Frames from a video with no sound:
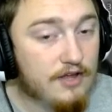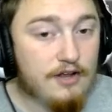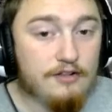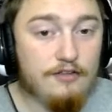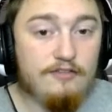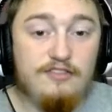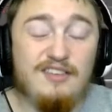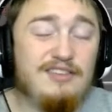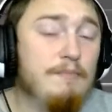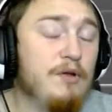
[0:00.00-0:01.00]
This is the
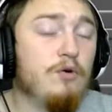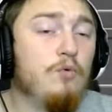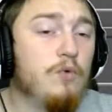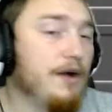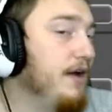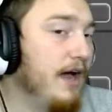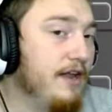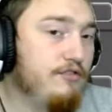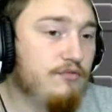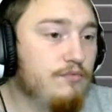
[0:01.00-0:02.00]
typical run I
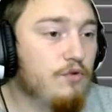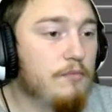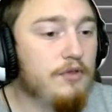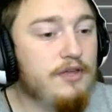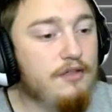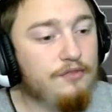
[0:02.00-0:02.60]
do normally.